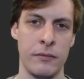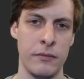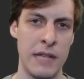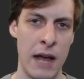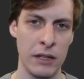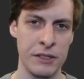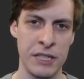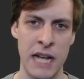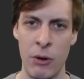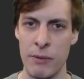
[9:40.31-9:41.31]
Now let's
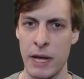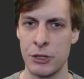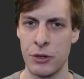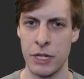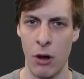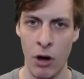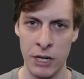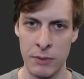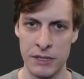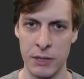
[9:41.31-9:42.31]
see how we make sure the arguments